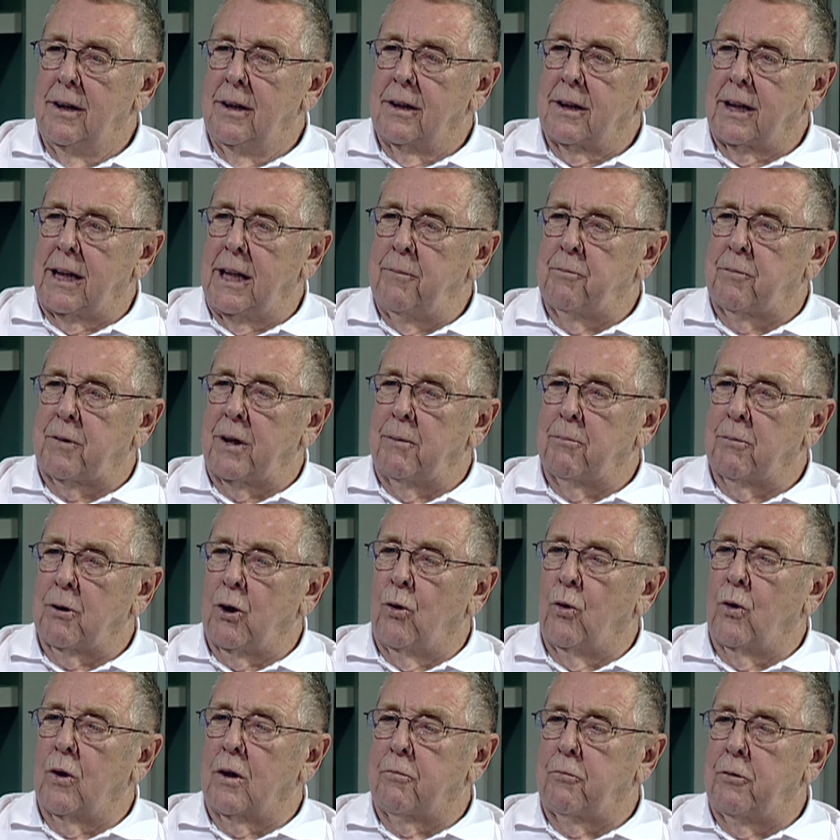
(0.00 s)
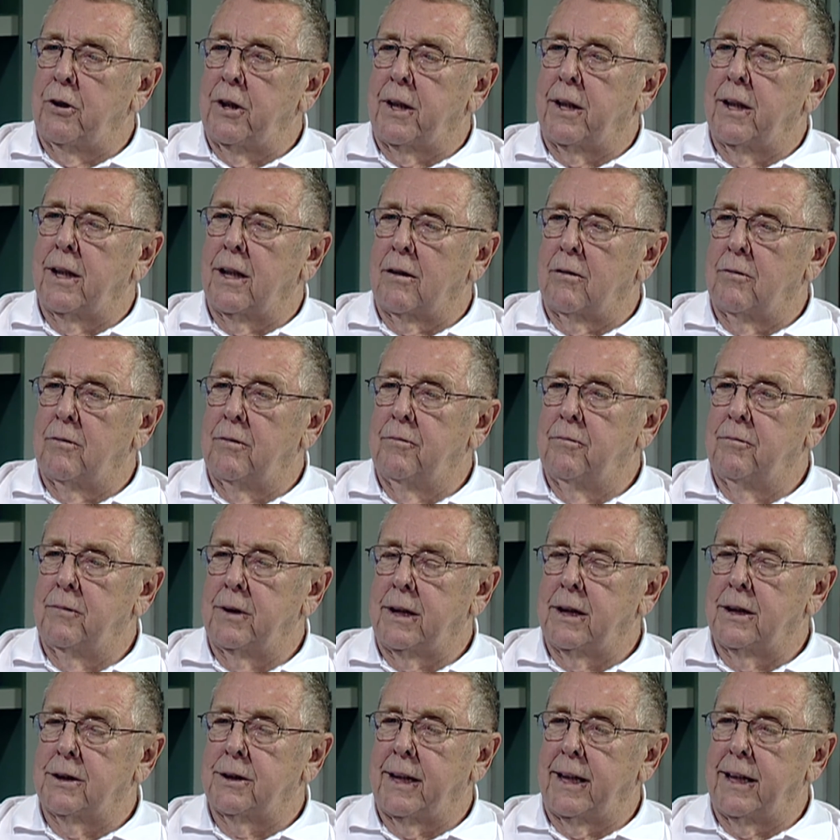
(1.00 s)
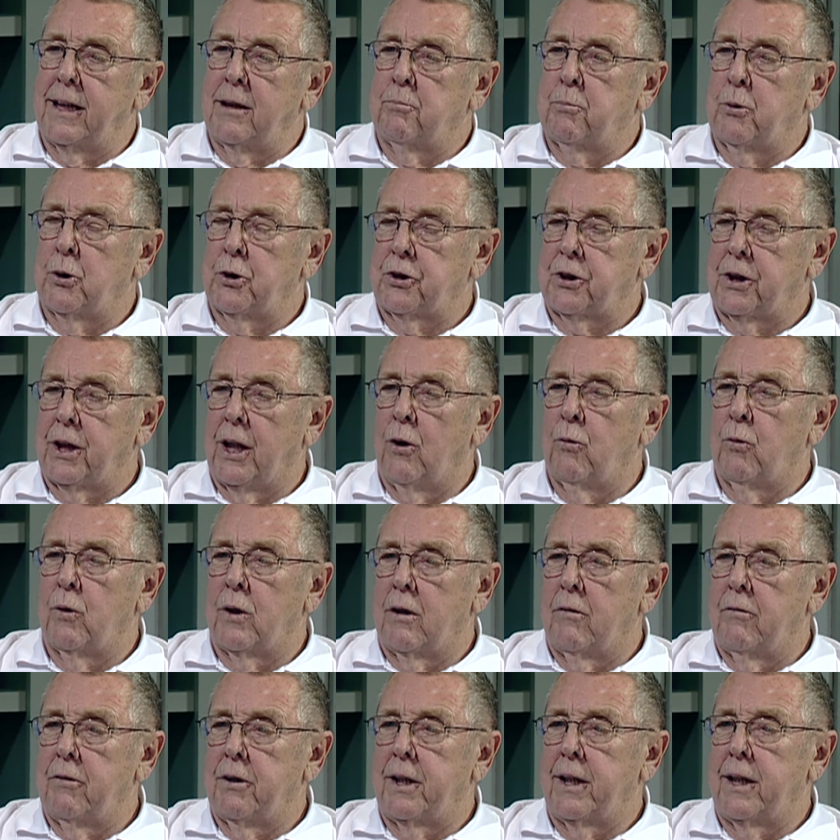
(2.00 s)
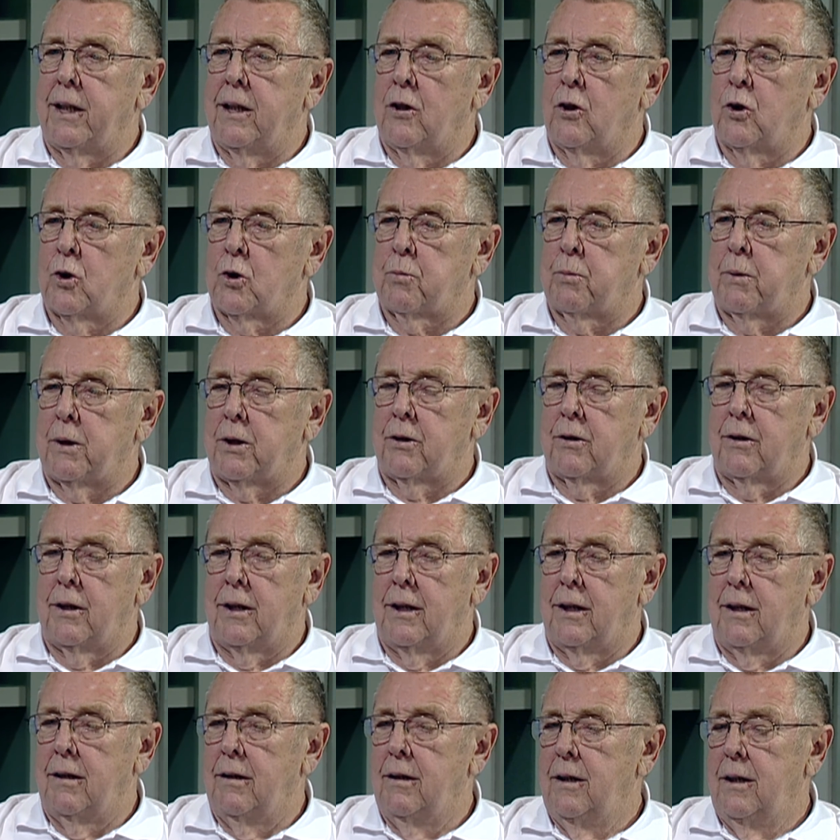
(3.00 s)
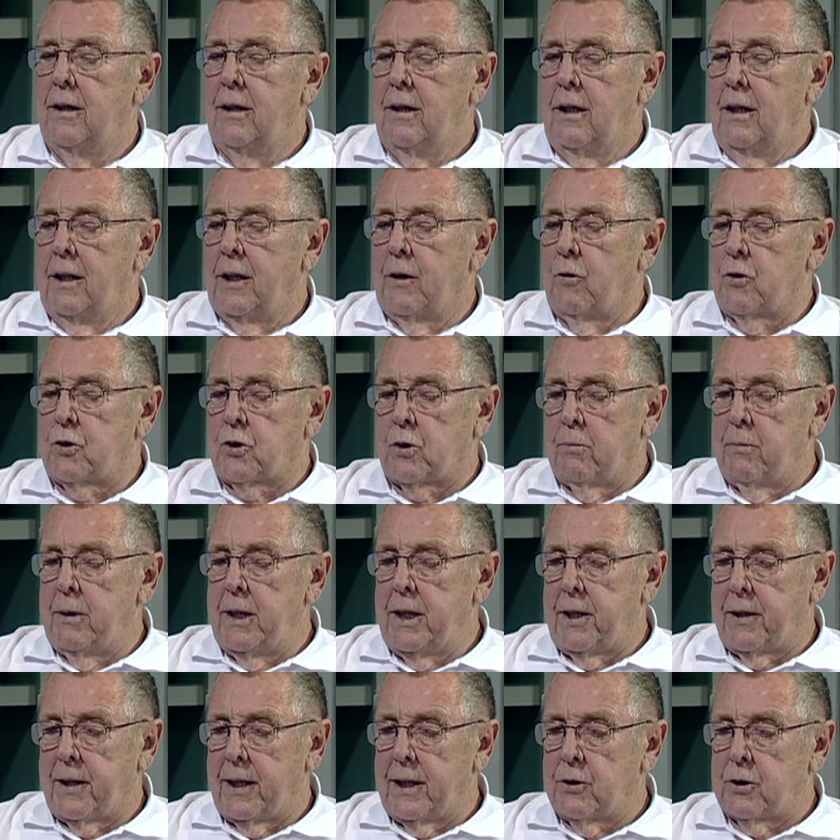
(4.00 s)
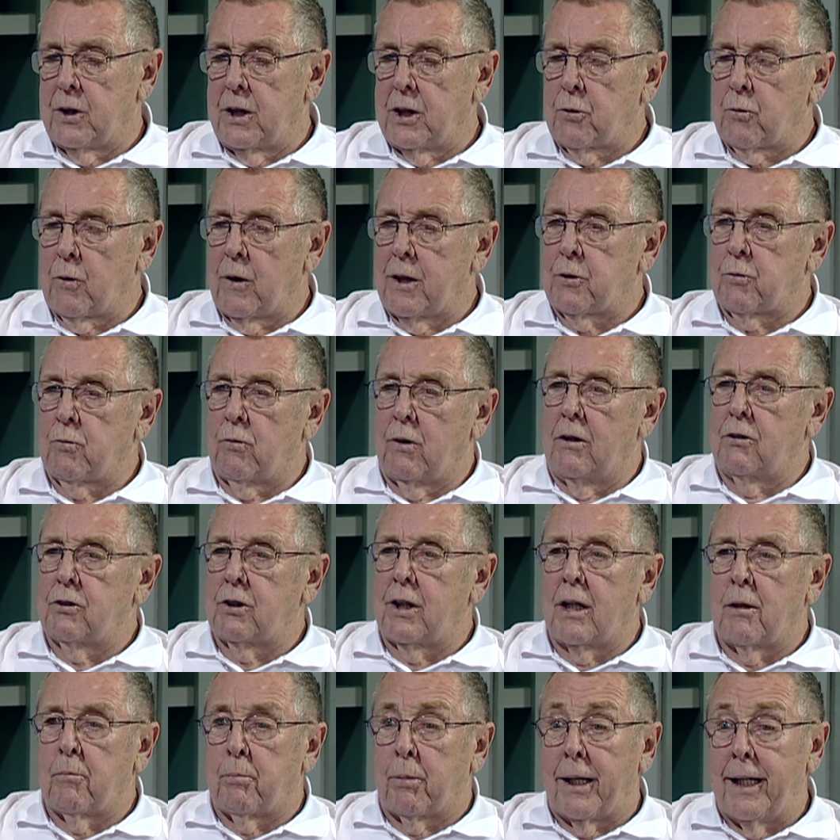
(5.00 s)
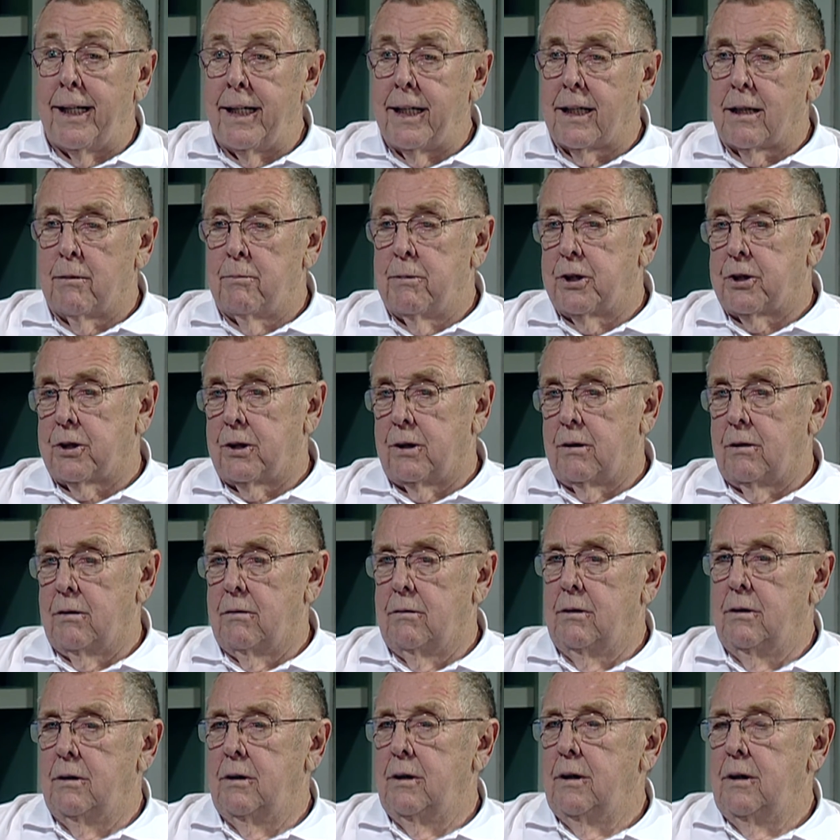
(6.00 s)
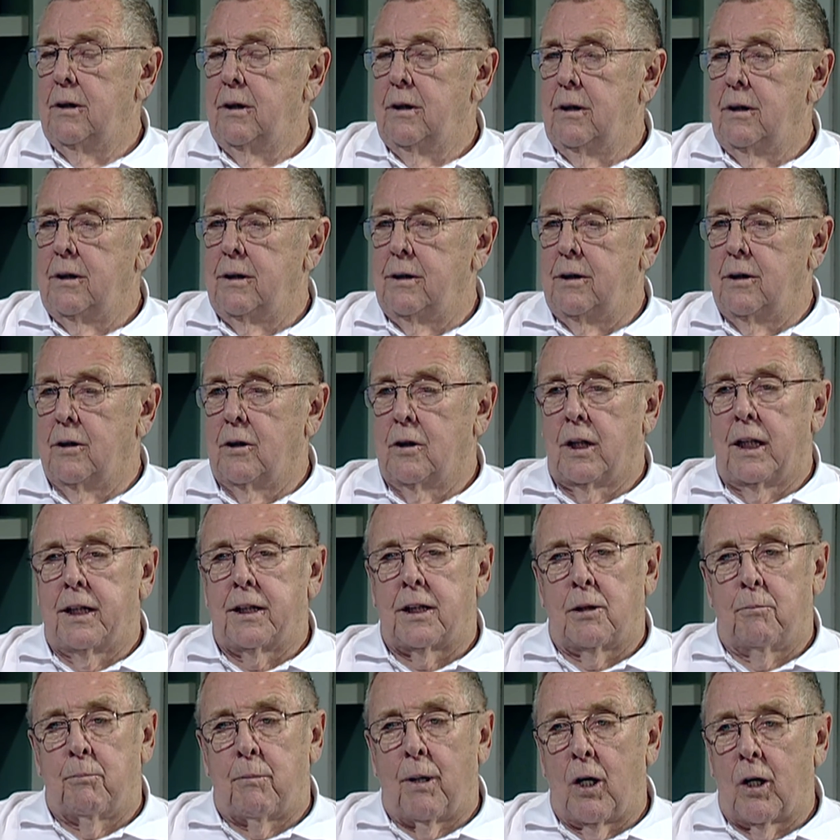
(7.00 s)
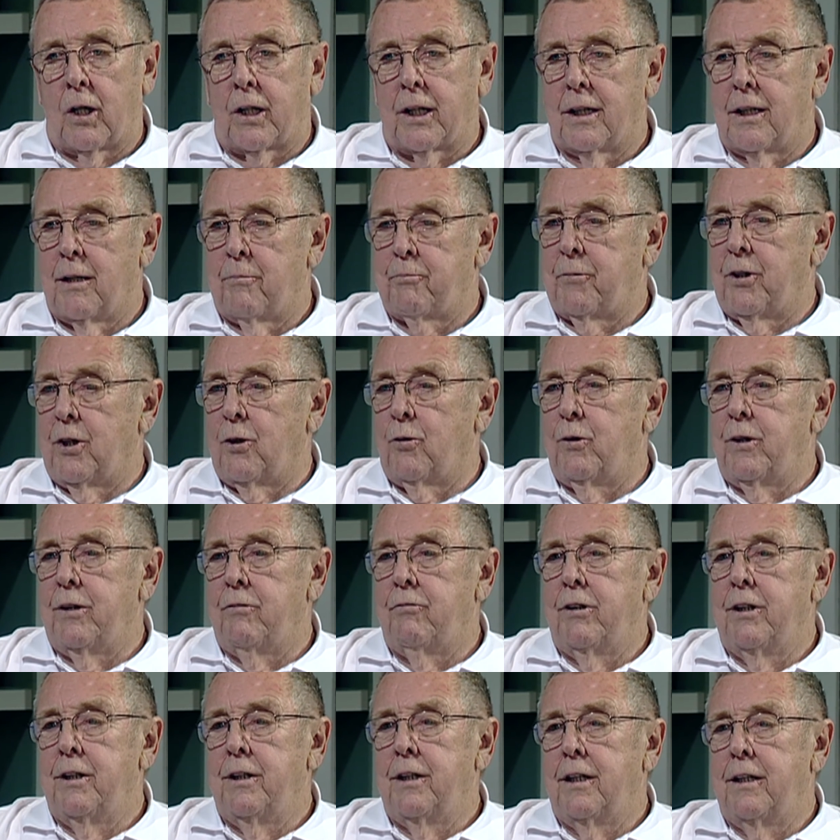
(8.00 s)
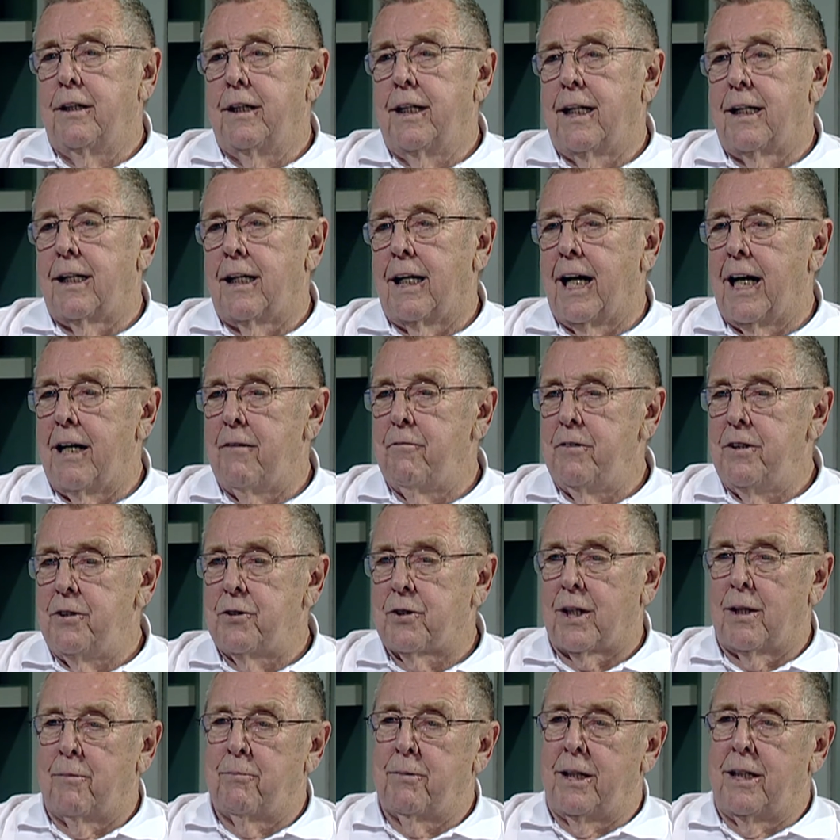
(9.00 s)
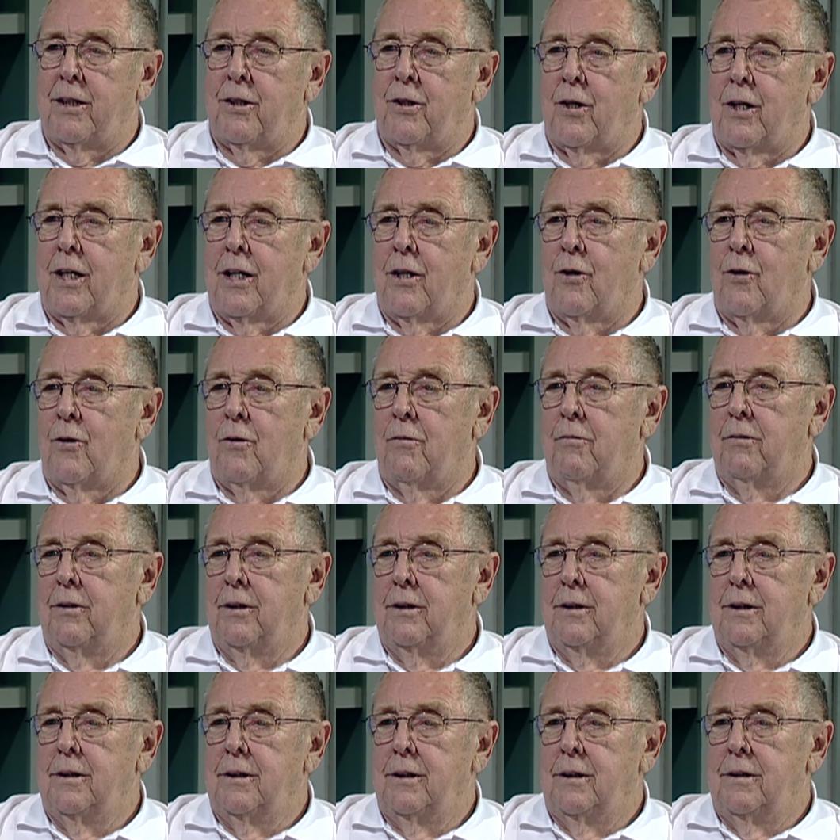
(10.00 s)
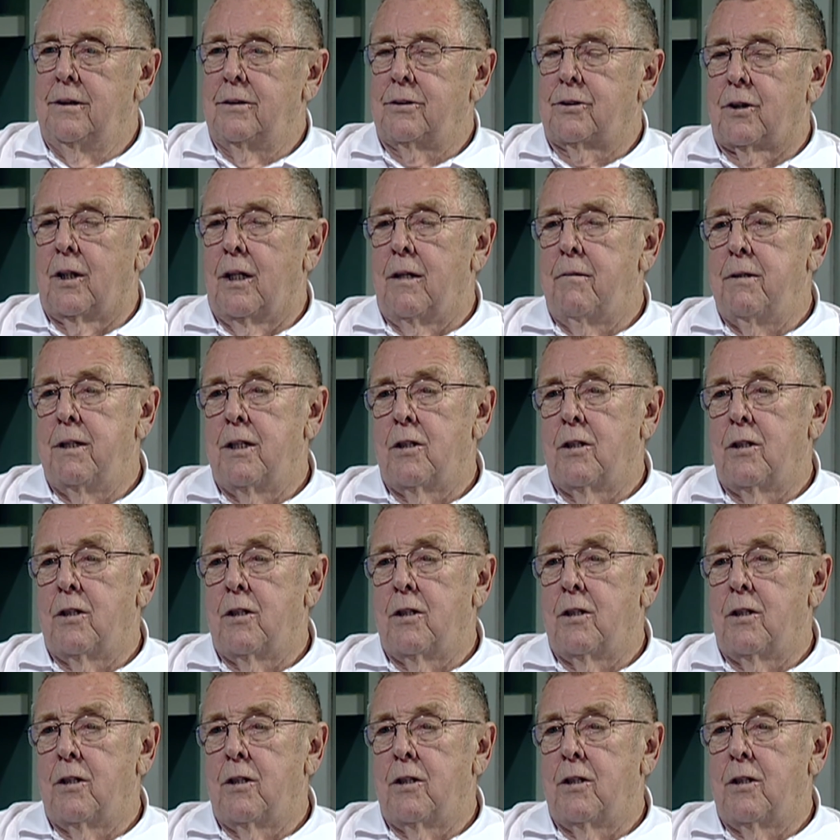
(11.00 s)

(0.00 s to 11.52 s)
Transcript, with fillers: keep them going if we can because they get pushed out with everything else. But uh, there were so many things interesting when I was on the planning commission. You know, like the market up there, we redid that. Hy-Vee's coming in there now. Mm -hmm. So, I mean,